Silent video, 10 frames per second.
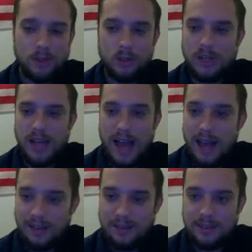you could
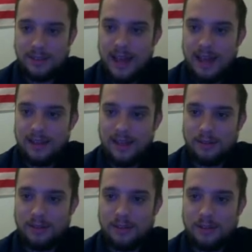add the ad
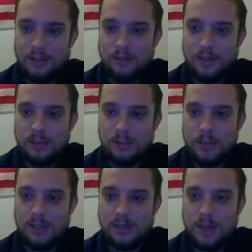account to your Facebook
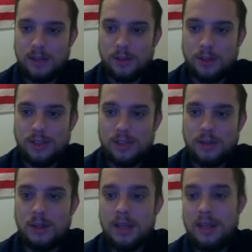Business Manager here.